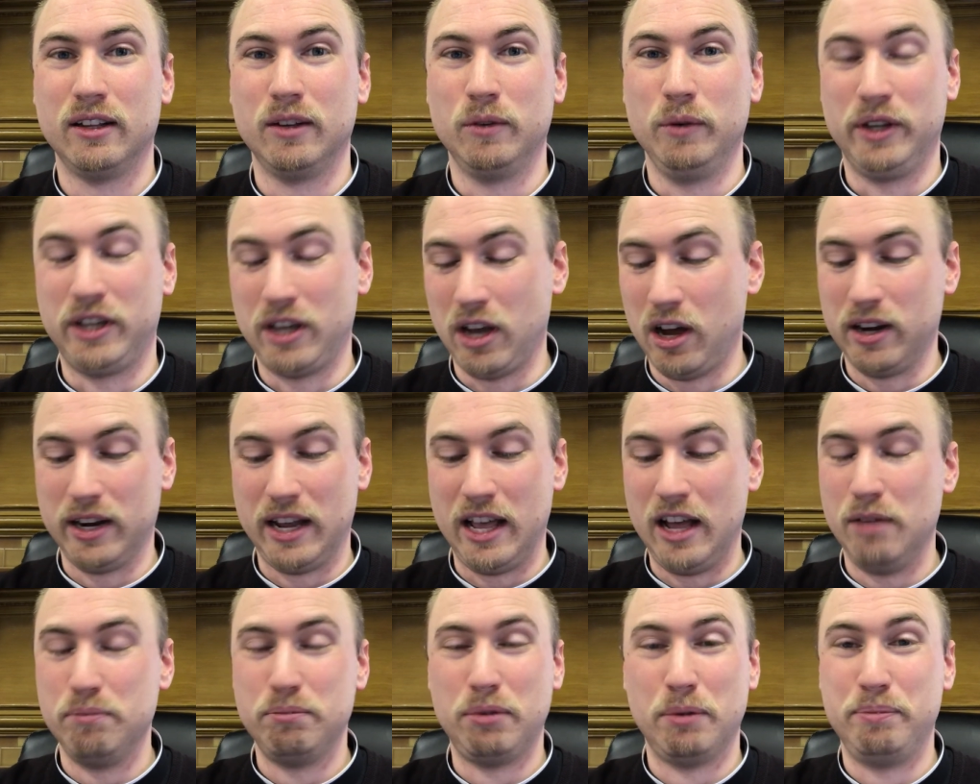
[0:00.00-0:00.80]
we can't
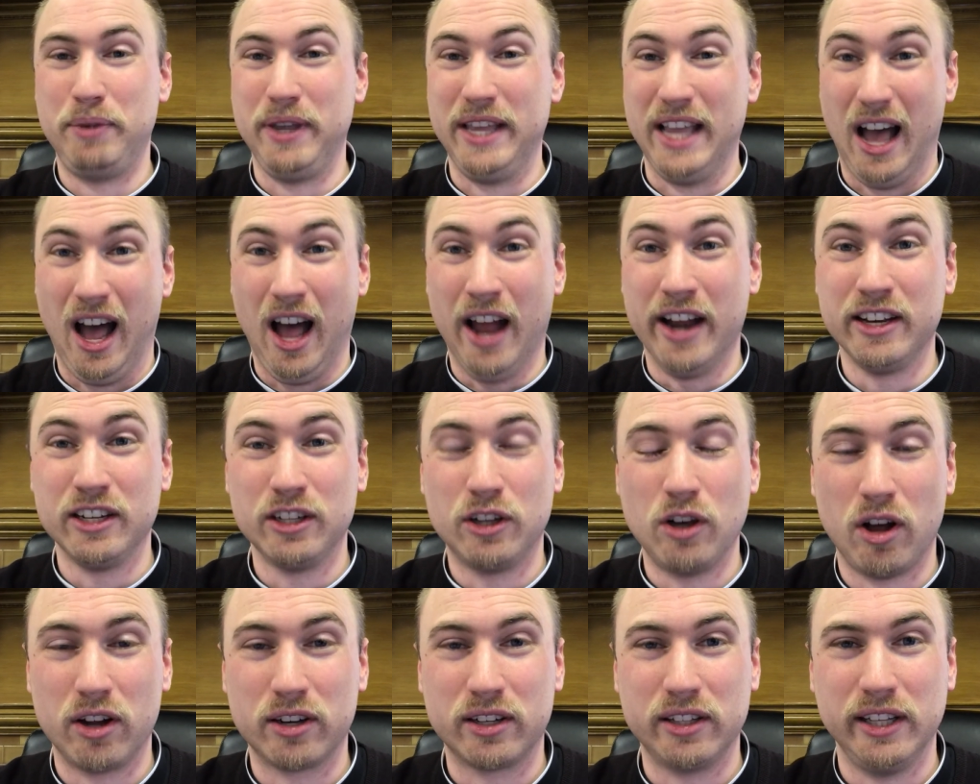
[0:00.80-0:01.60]
help but be
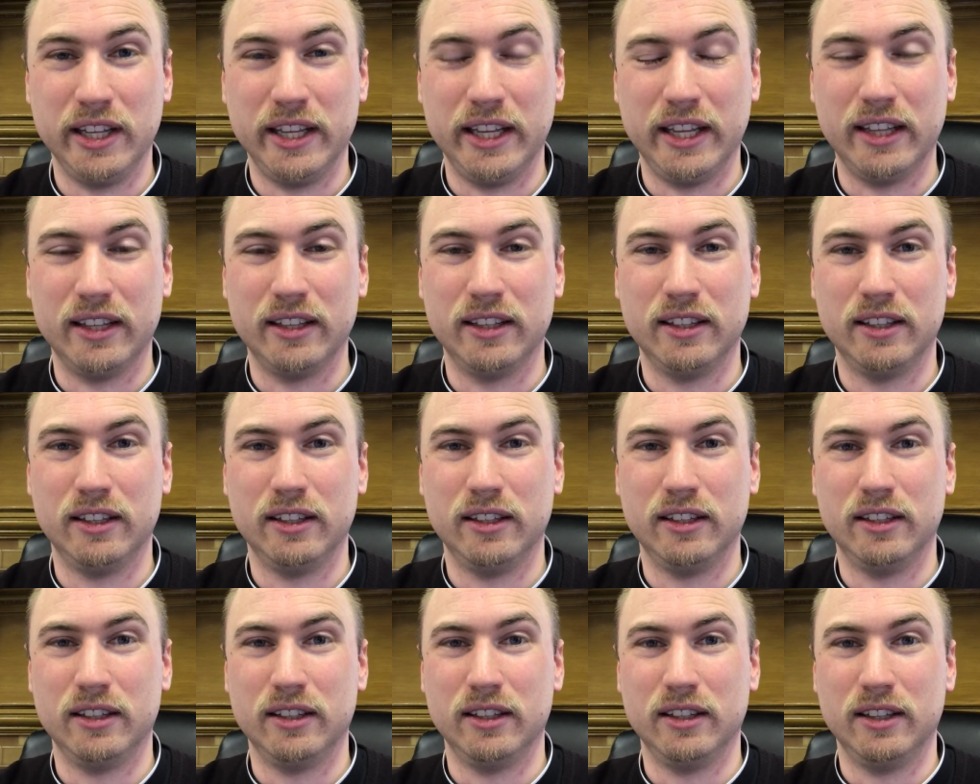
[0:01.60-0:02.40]
ungodly,
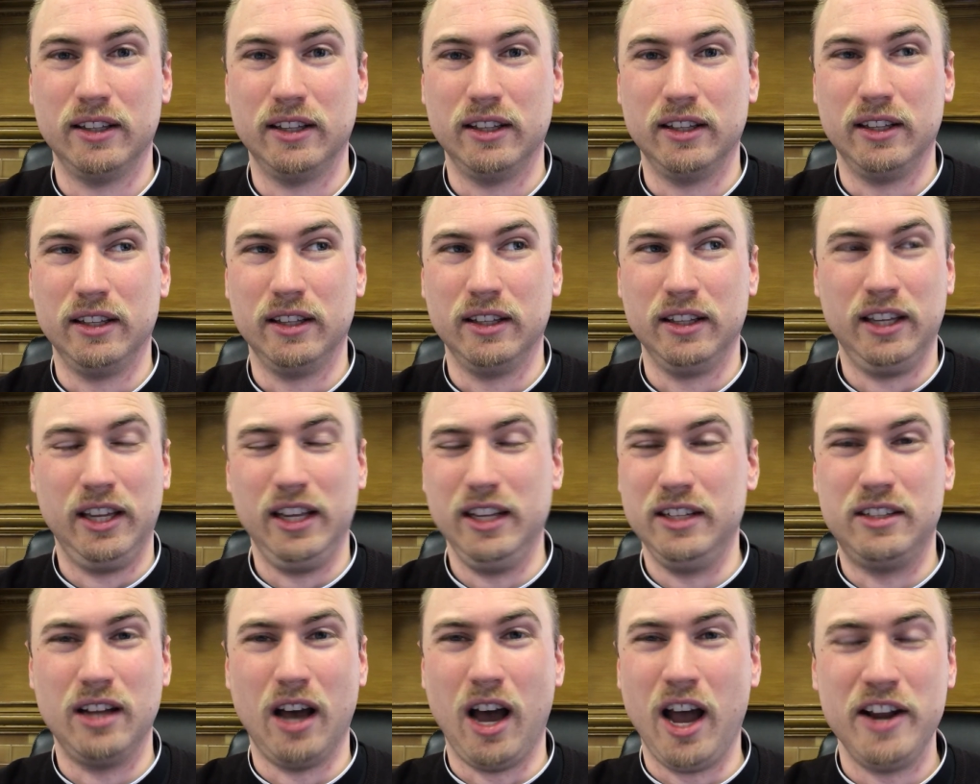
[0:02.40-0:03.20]

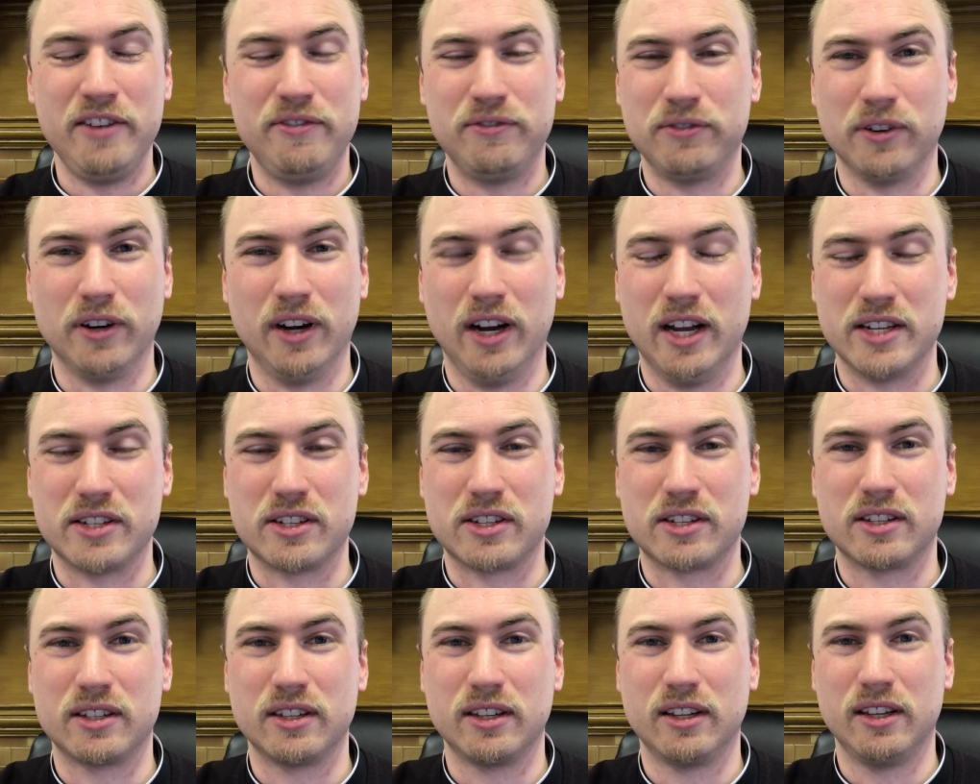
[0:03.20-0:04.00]
he died for
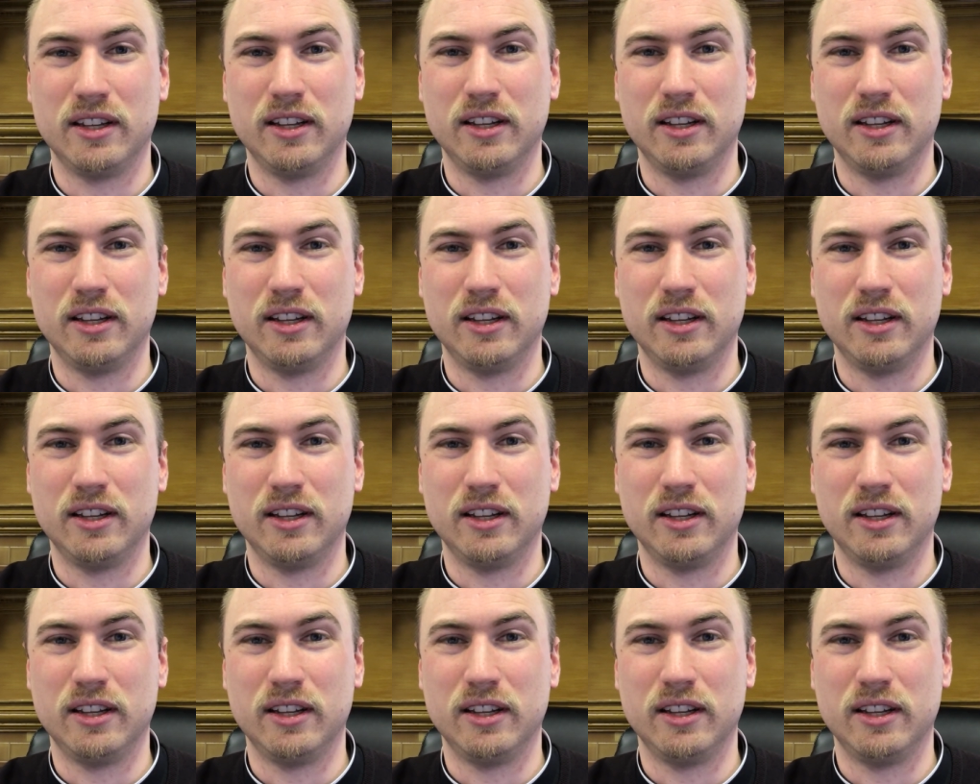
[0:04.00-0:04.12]
us.